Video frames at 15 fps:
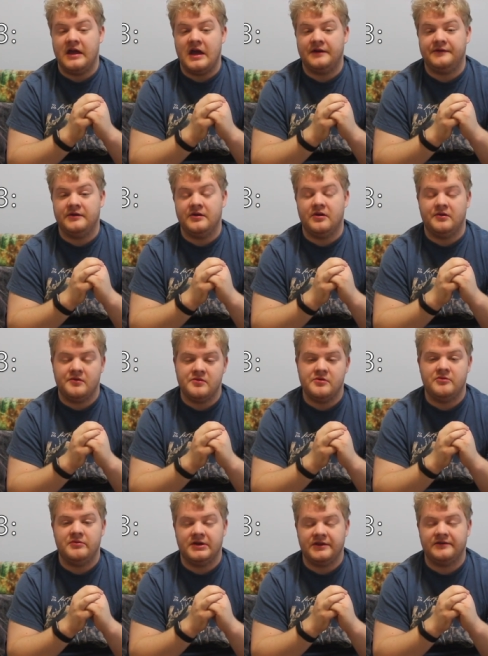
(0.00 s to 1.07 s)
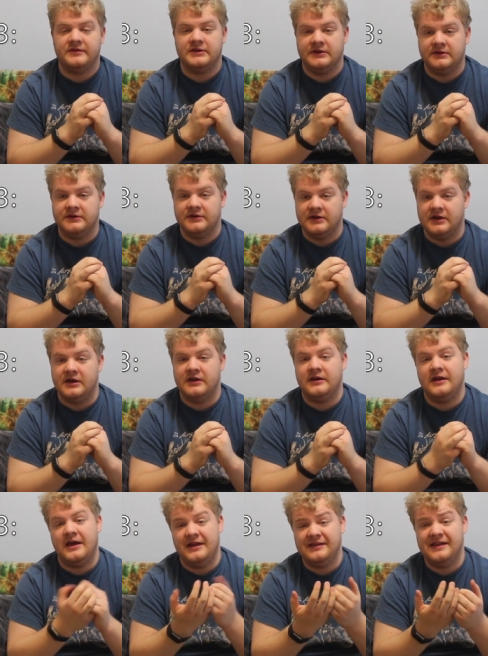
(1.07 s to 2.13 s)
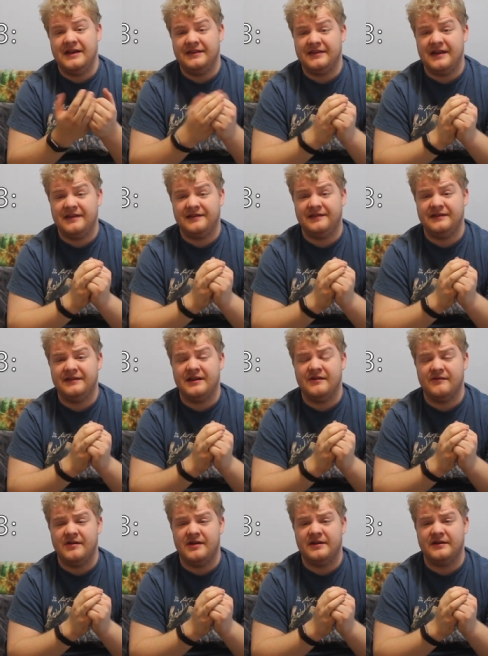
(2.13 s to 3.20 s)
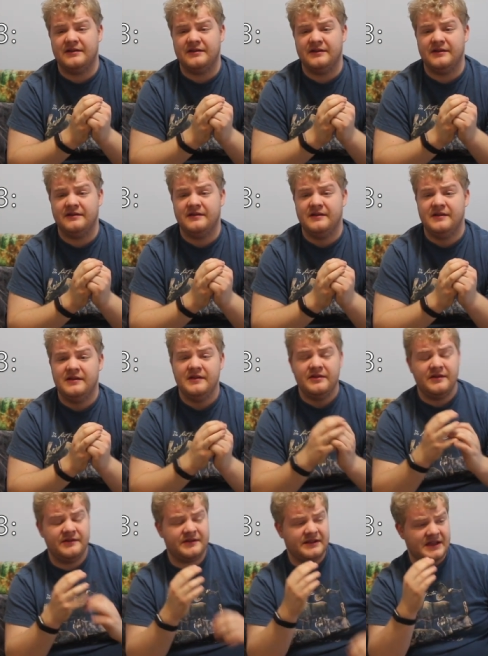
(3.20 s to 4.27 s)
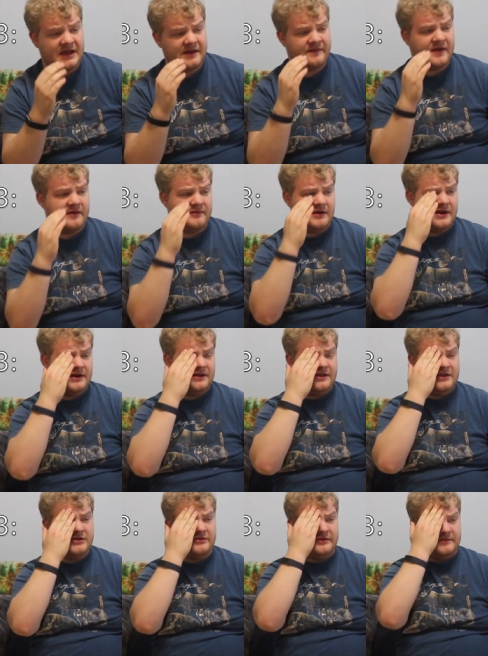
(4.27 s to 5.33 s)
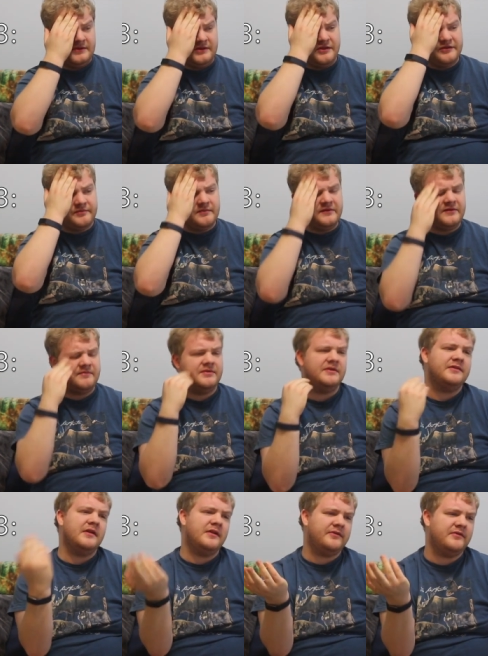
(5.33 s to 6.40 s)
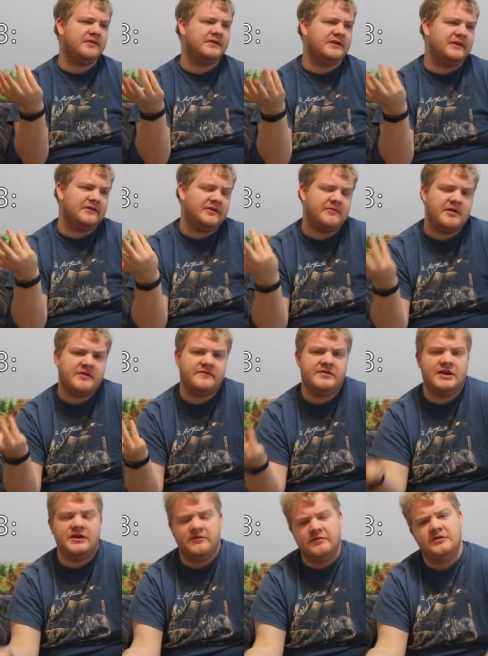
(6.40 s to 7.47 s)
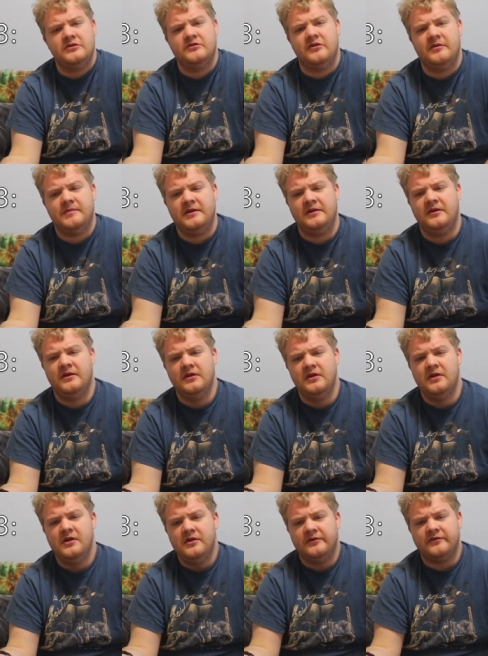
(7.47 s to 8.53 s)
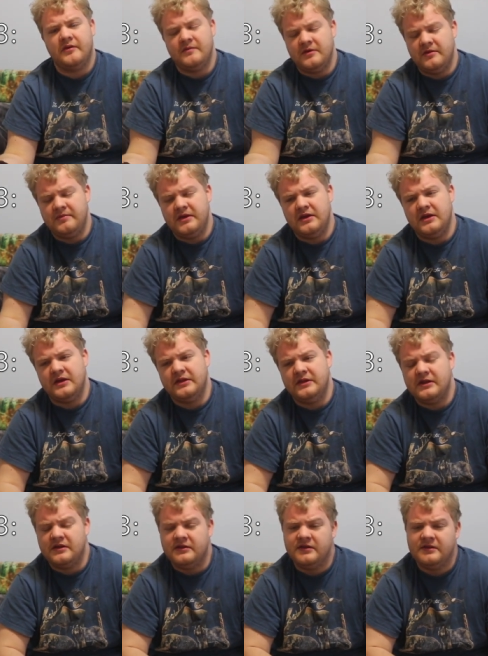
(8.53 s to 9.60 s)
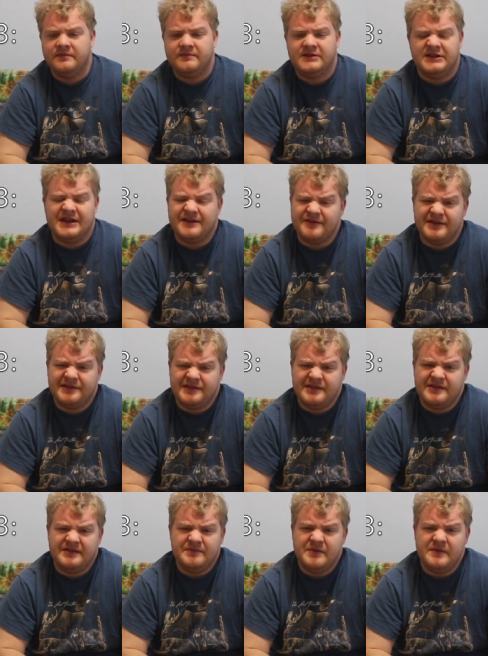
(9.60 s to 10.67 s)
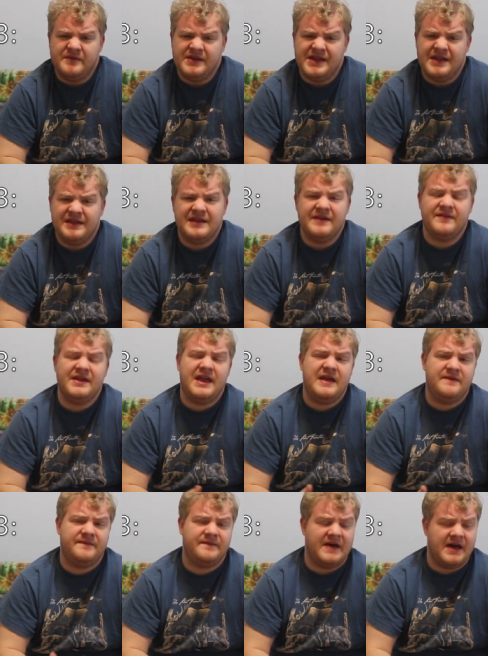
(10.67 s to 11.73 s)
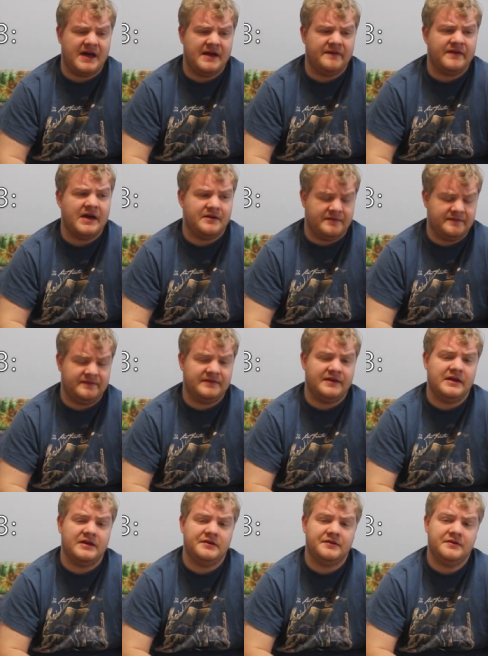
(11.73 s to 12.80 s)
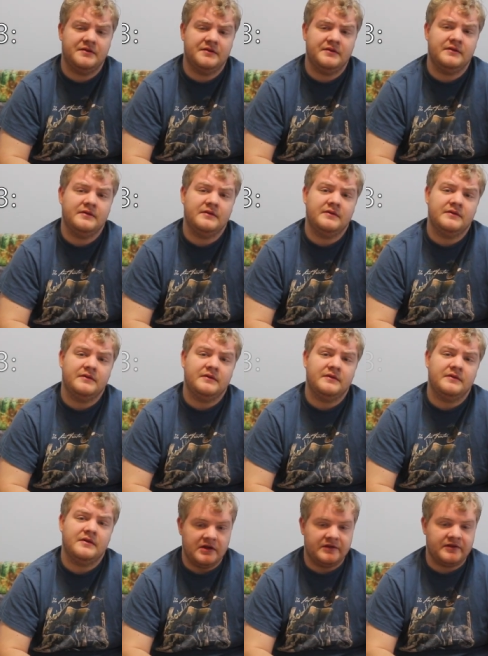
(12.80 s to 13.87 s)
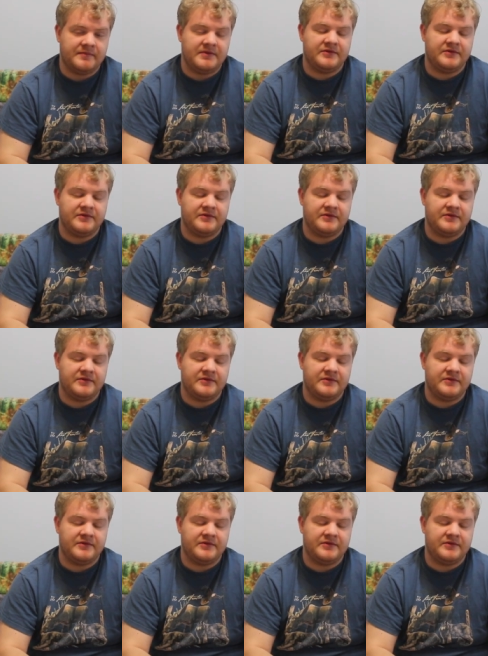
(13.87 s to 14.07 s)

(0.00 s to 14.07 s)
acting all cool when he's clearly not. I like that scene ironically. There's a lot of ironic enjoyment in this movie, but there's also a decent amount of genuine enjoyment. So I'm gonna be a little generous to this movie and give it a 5 out of 10. Next up